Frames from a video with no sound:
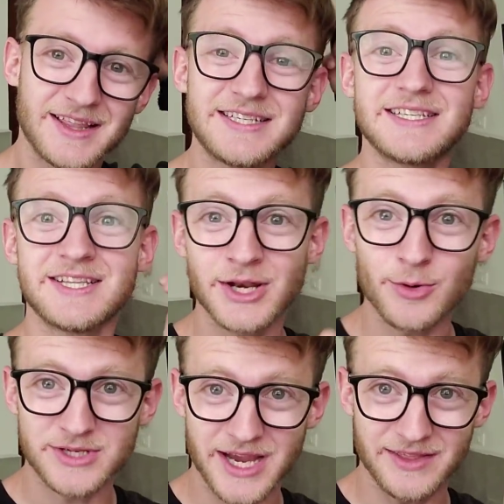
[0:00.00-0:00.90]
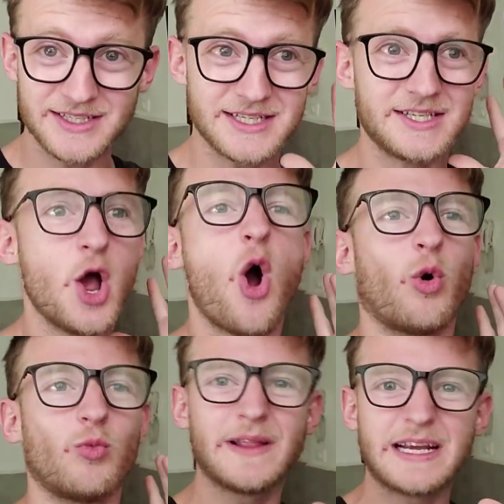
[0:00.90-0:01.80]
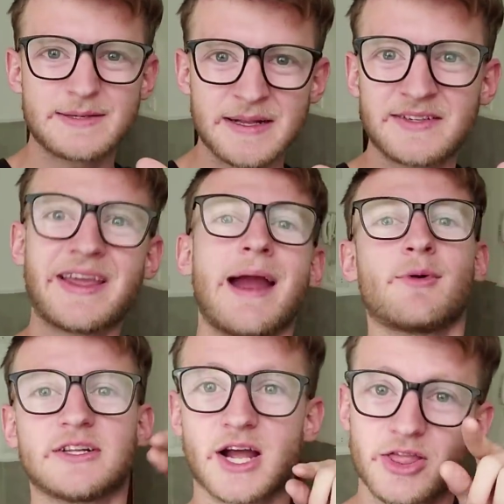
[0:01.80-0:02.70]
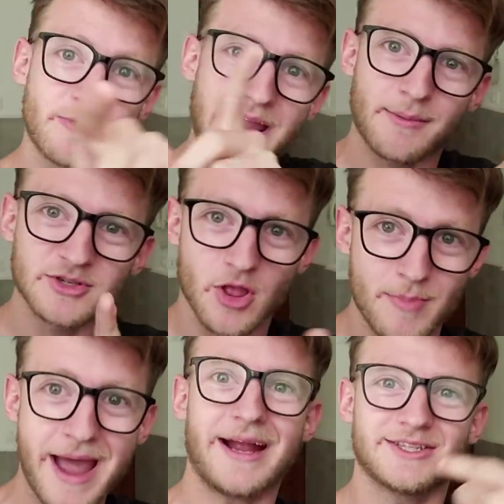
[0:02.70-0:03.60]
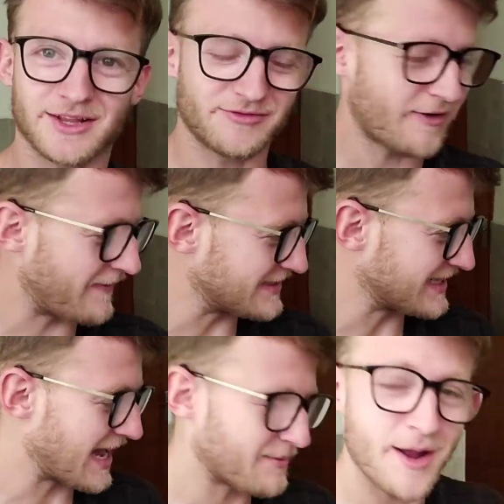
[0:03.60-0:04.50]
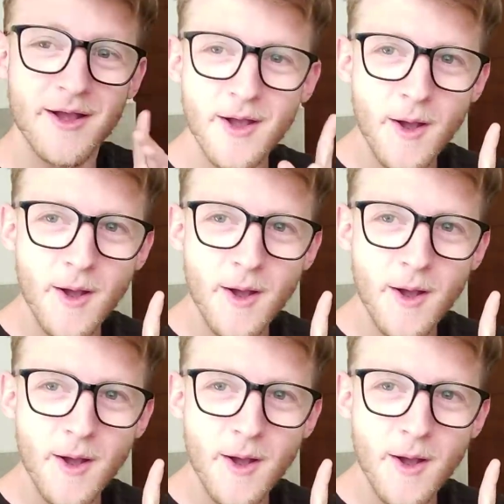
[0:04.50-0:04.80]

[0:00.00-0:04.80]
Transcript: This is the Note 10. This is a really expensive camera. It's got three cameras on the back. It's got the front-facing camera.